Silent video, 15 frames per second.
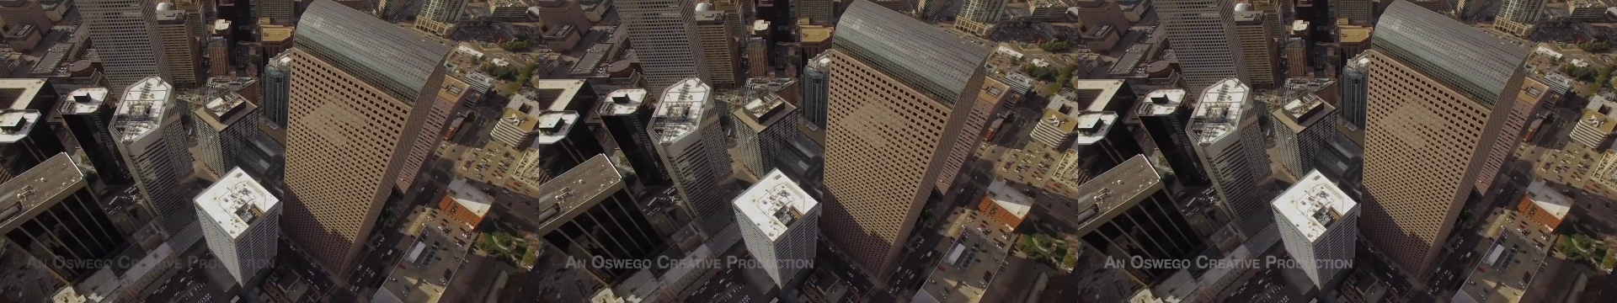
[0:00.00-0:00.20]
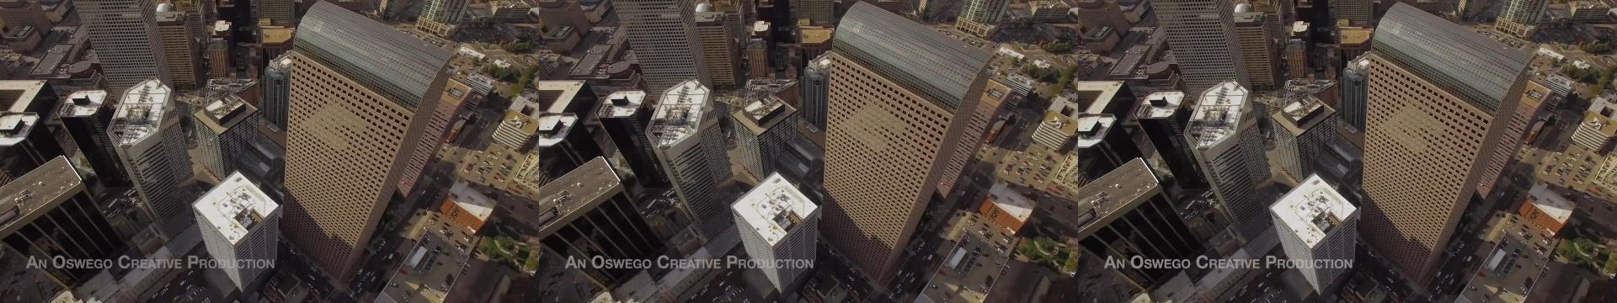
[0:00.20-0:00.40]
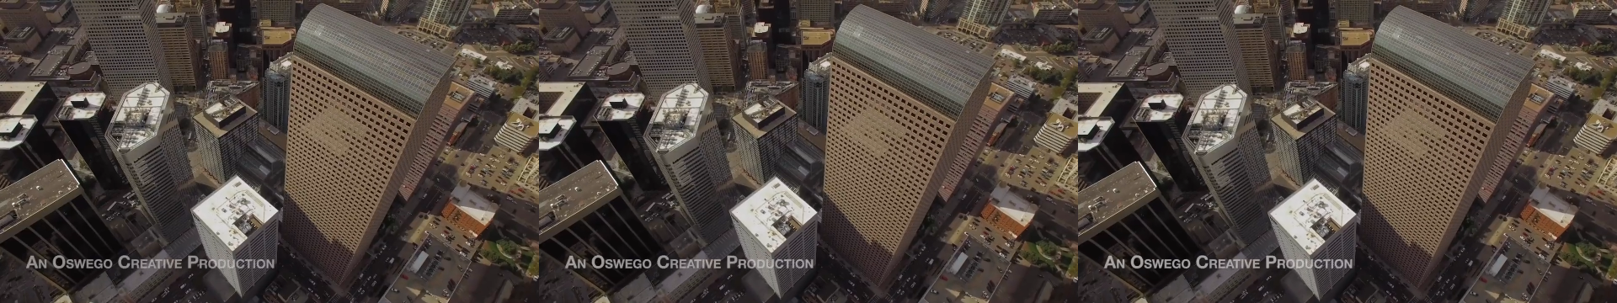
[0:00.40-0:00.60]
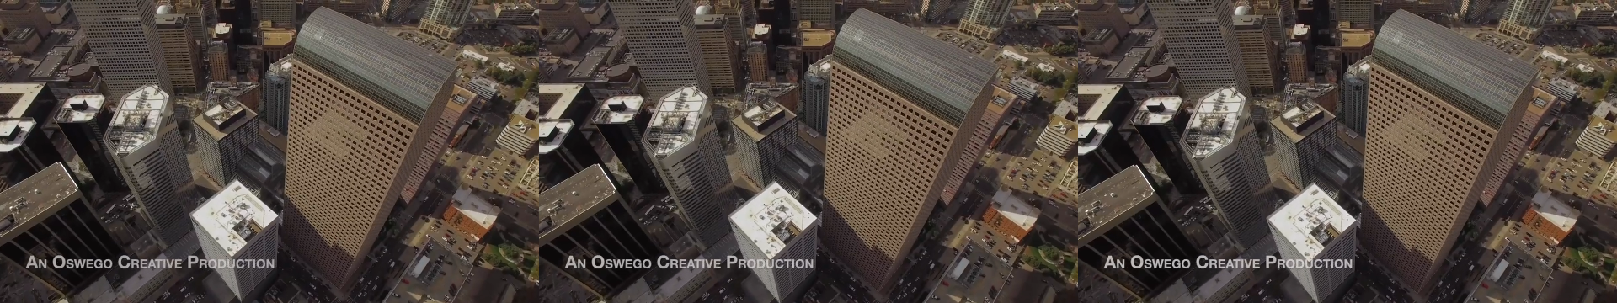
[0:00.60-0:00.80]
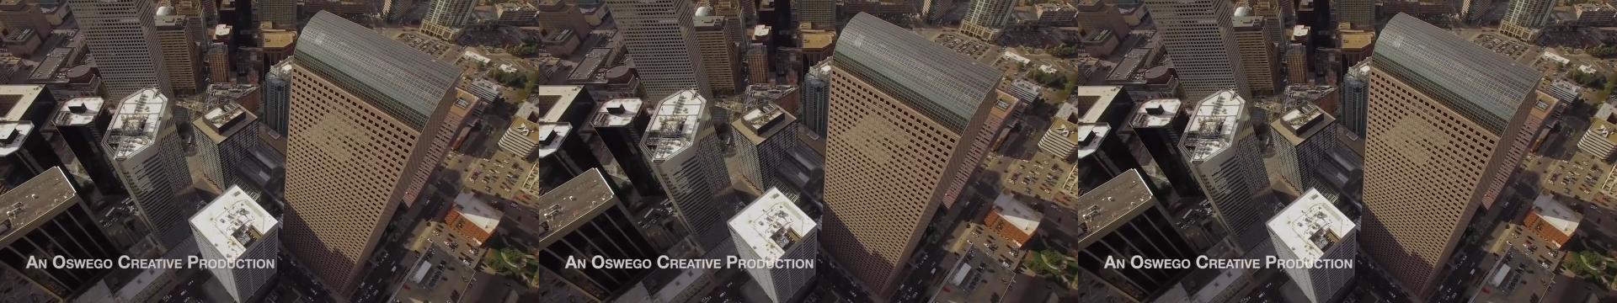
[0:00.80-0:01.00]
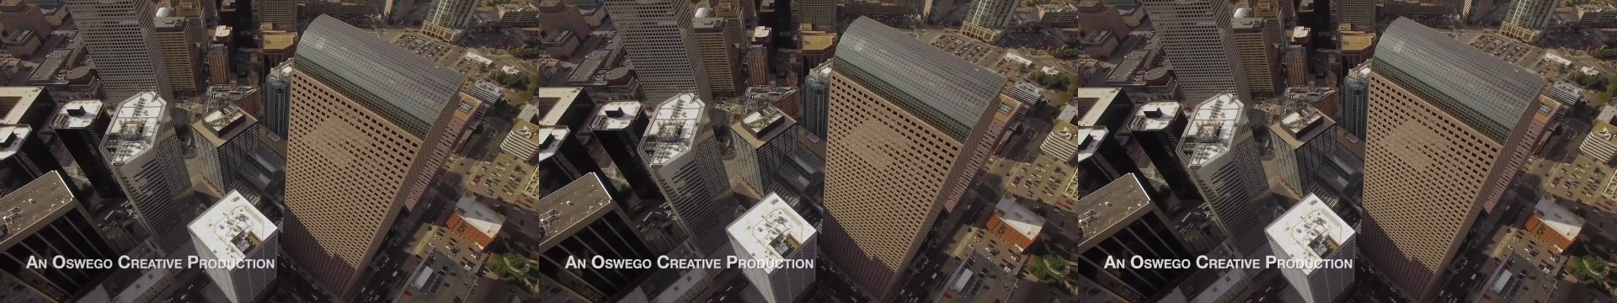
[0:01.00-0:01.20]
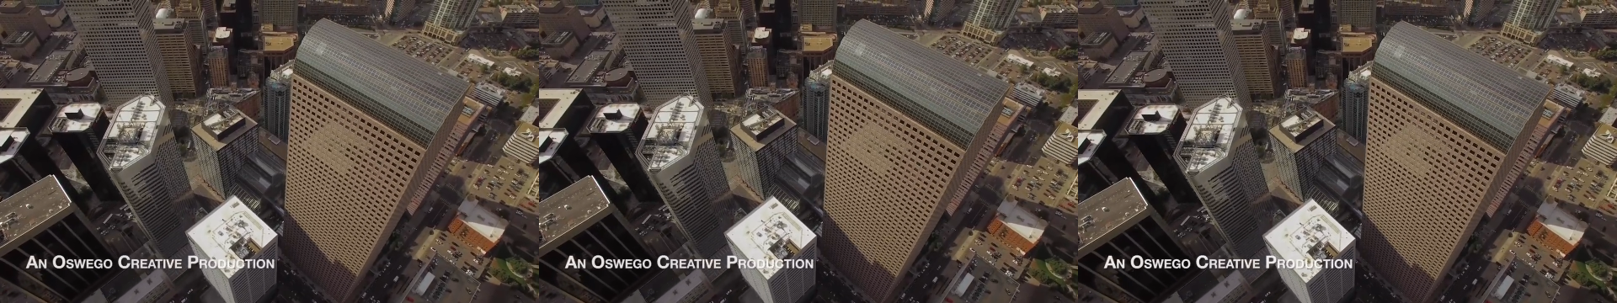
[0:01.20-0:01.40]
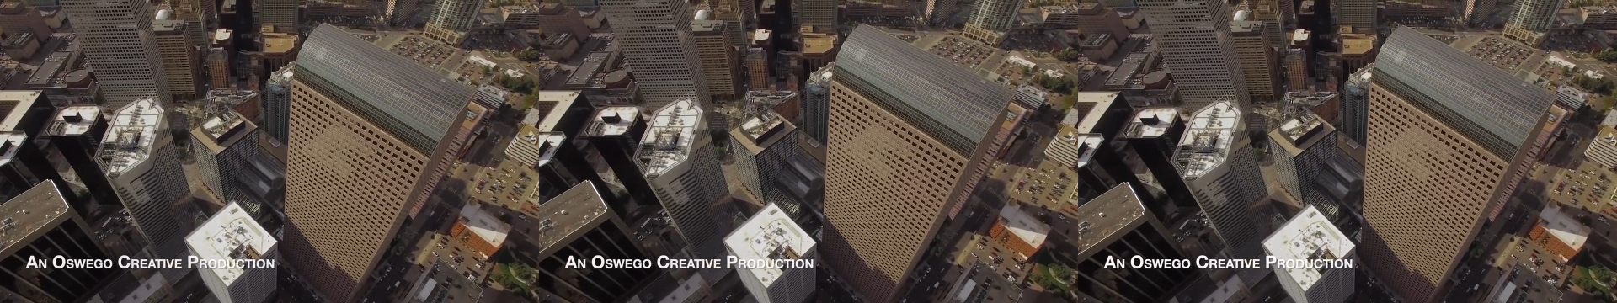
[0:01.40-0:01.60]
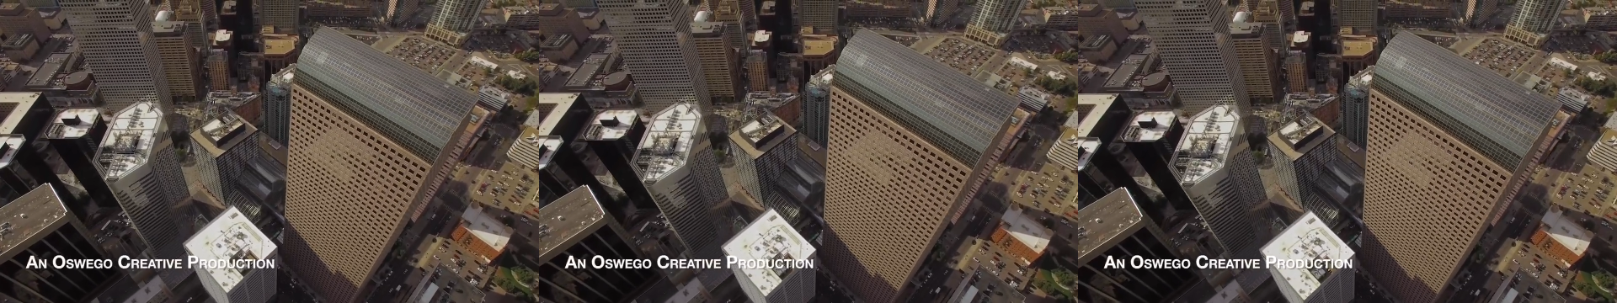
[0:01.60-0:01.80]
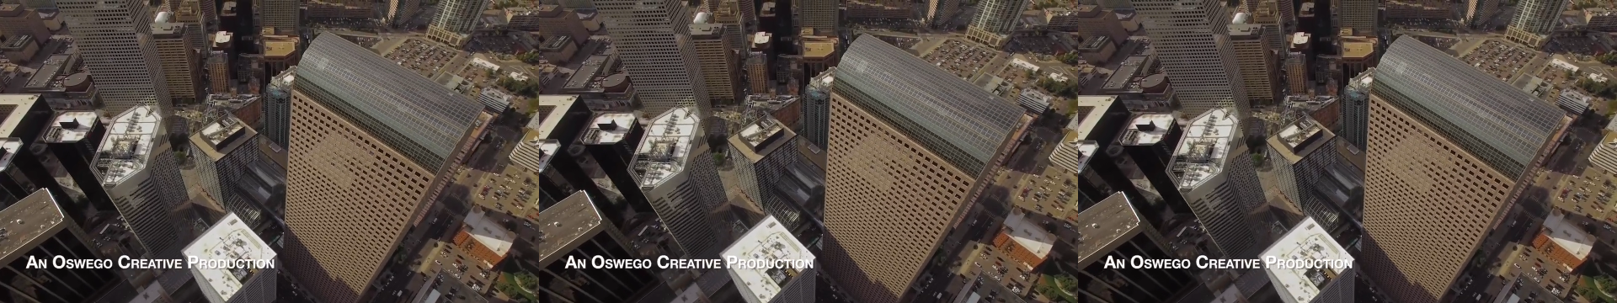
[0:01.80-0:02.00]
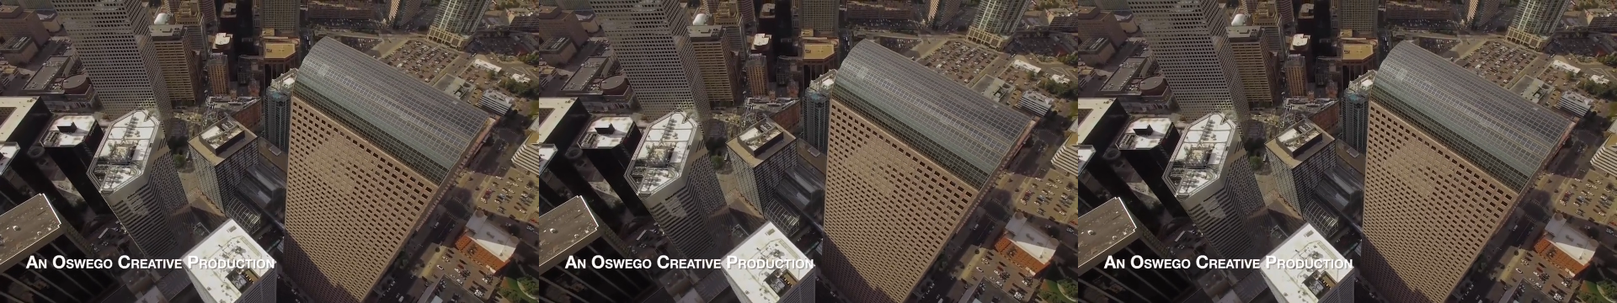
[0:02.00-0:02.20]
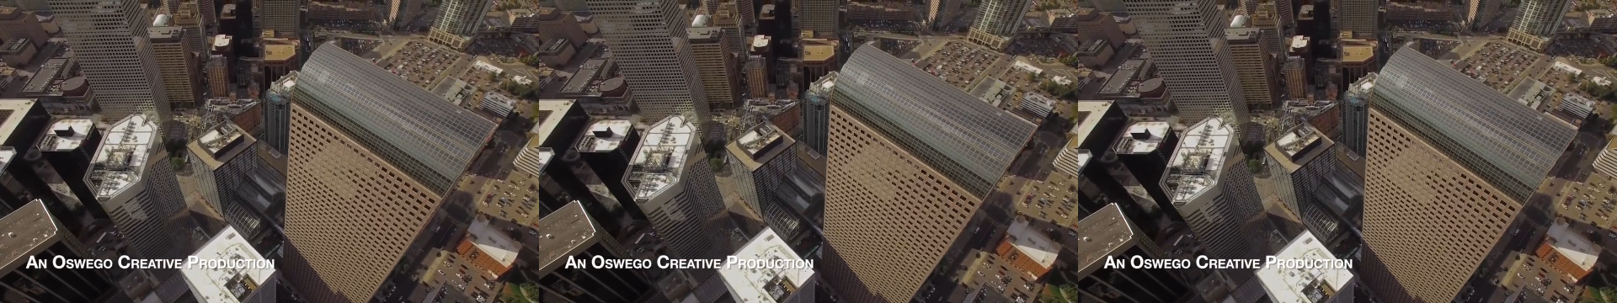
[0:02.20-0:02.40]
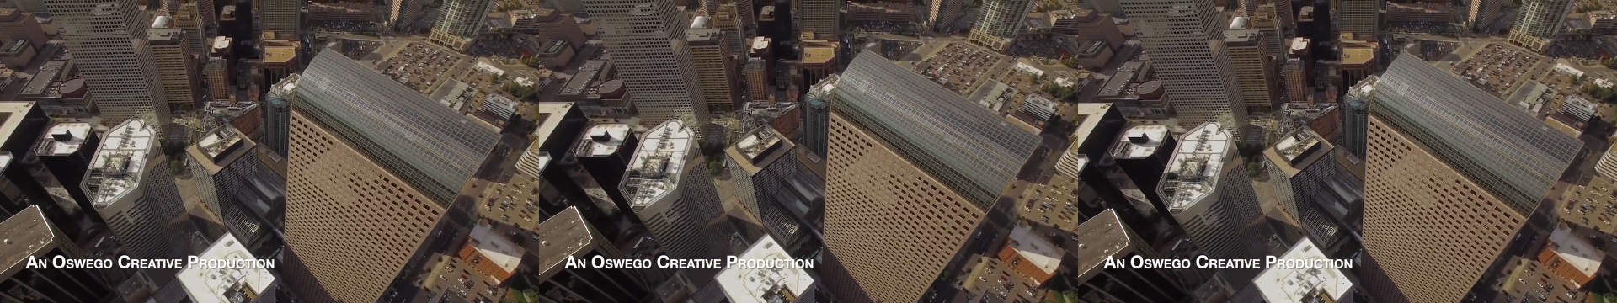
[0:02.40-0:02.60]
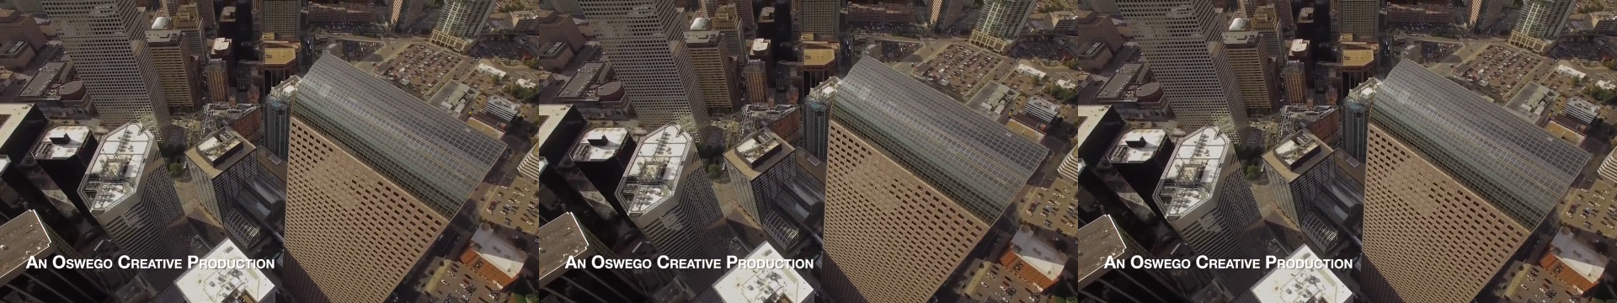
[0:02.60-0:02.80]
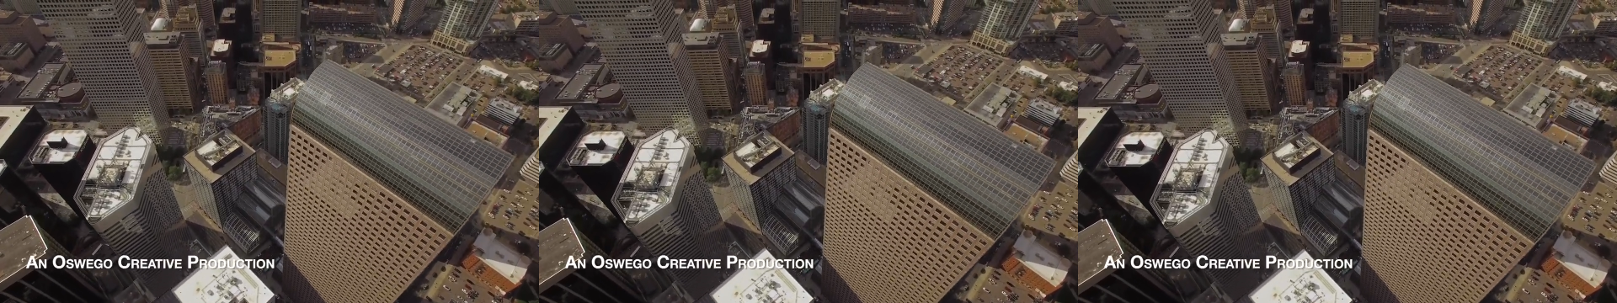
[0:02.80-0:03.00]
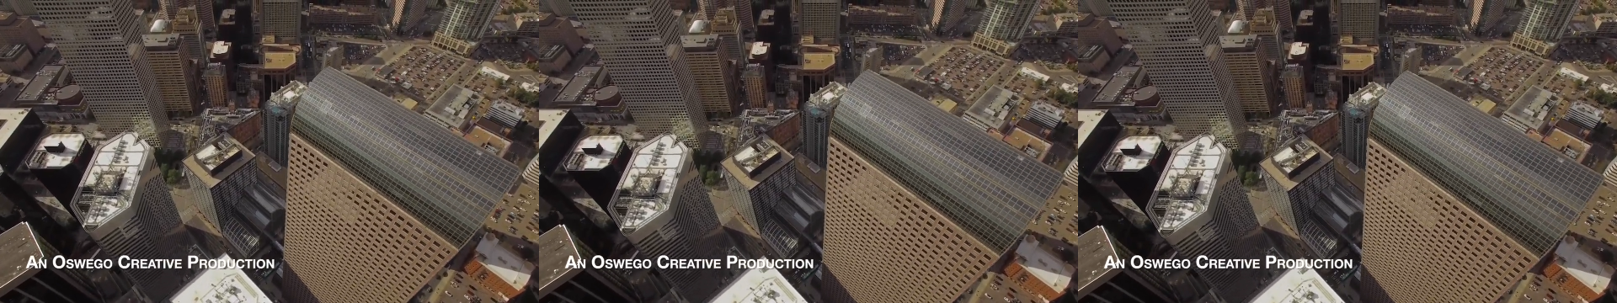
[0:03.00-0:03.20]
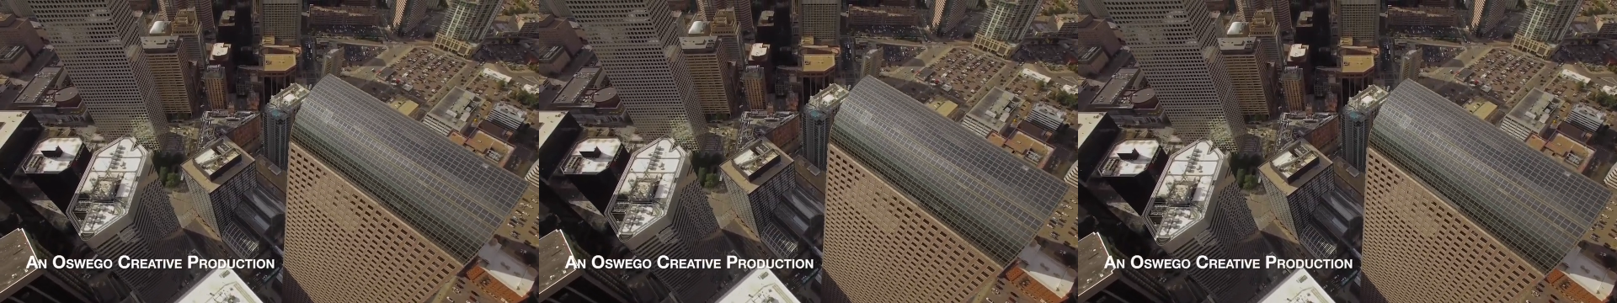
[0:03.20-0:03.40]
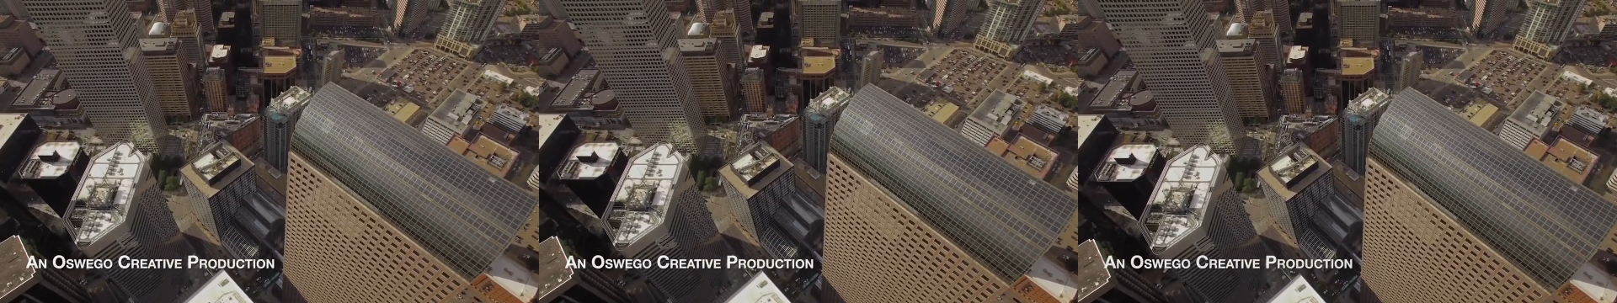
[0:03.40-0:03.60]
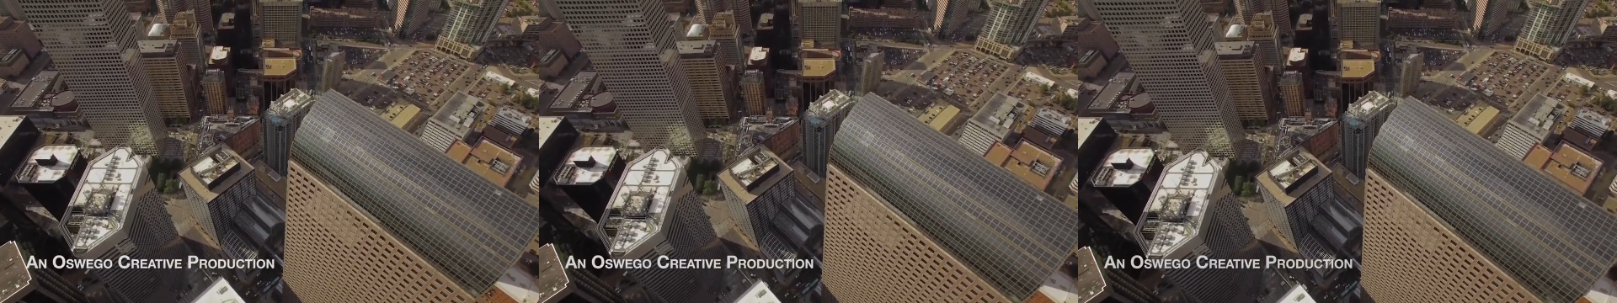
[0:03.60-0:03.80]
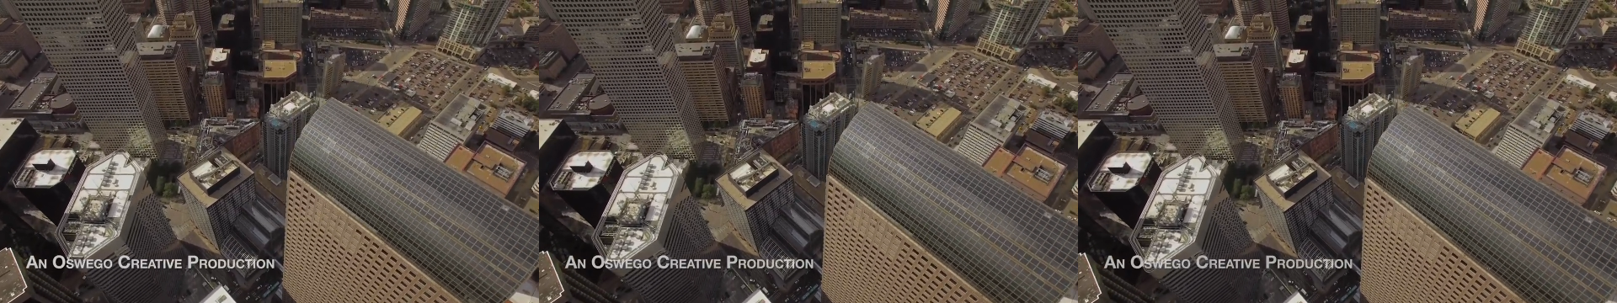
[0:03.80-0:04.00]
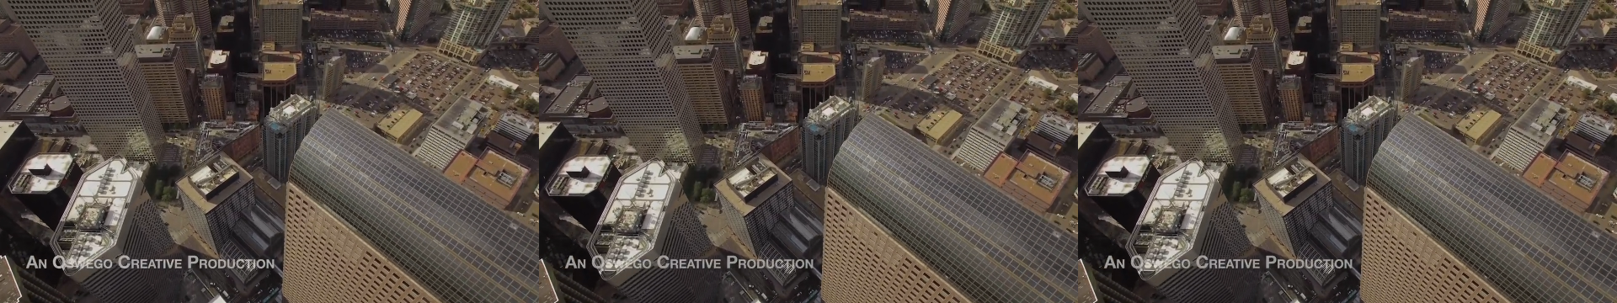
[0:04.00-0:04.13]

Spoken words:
Nobody's mouth can be seen.